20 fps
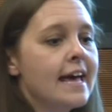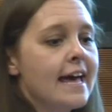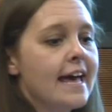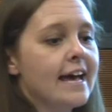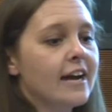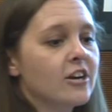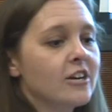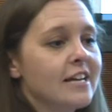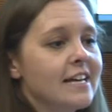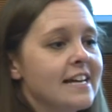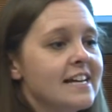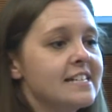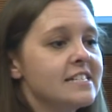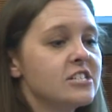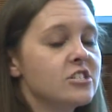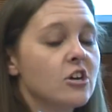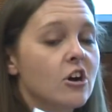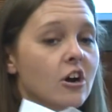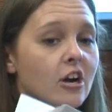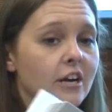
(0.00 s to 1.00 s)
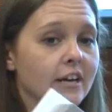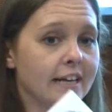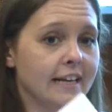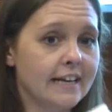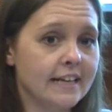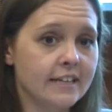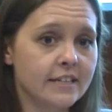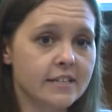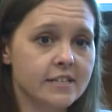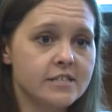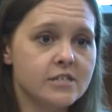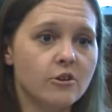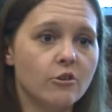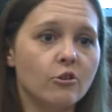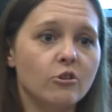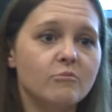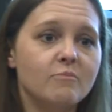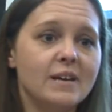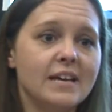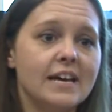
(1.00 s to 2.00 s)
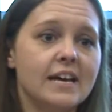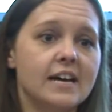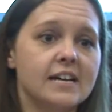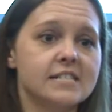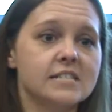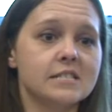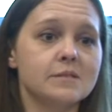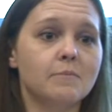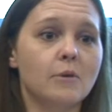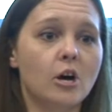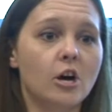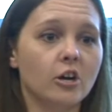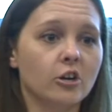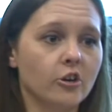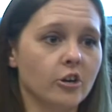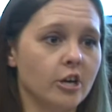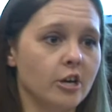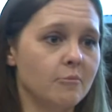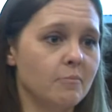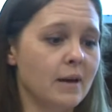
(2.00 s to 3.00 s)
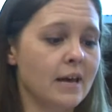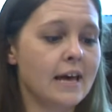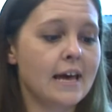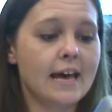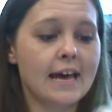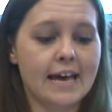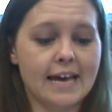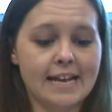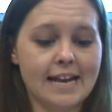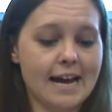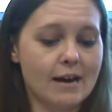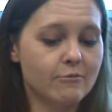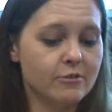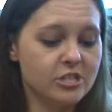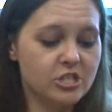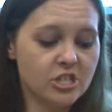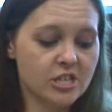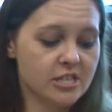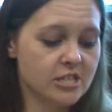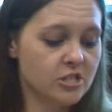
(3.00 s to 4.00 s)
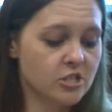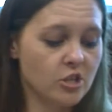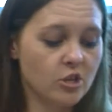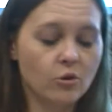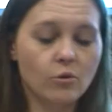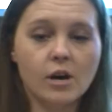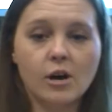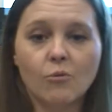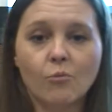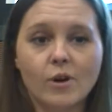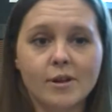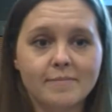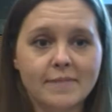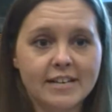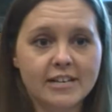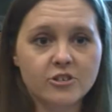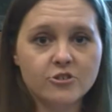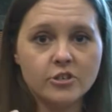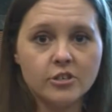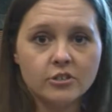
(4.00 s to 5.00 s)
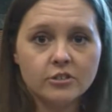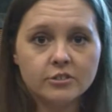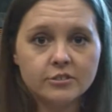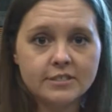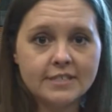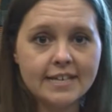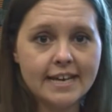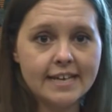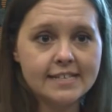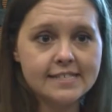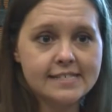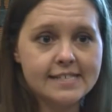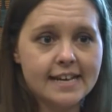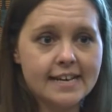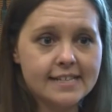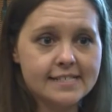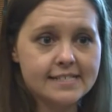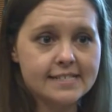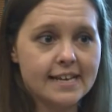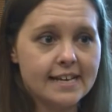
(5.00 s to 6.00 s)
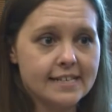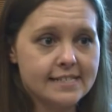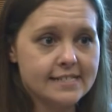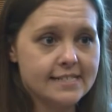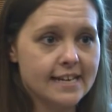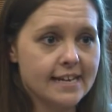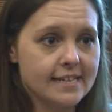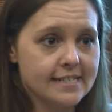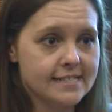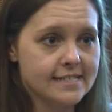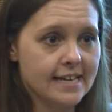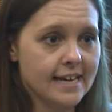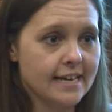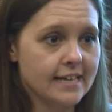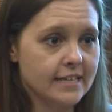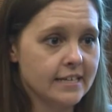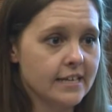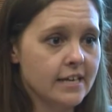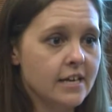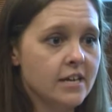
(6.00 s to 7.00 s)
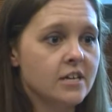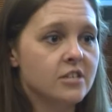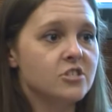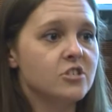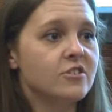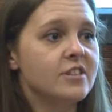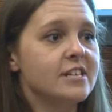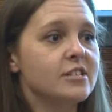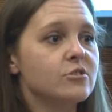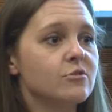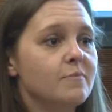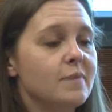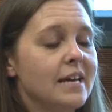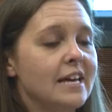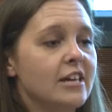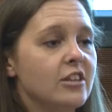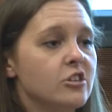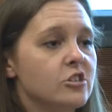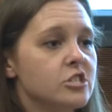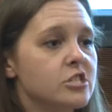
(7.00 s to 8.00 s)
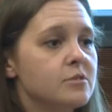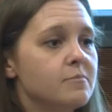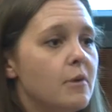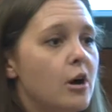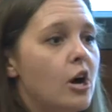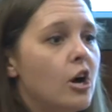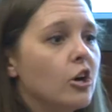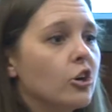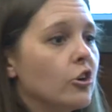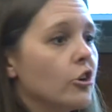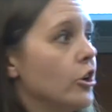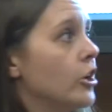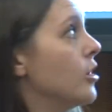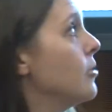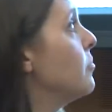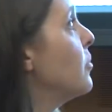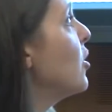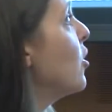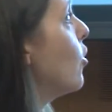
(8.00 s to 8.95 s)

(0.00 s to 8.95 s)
Heggerty is targeted, so it would be a small group, and I would just do a one minute drill. Say it, say it, say it, say it, say it. So this would be either small group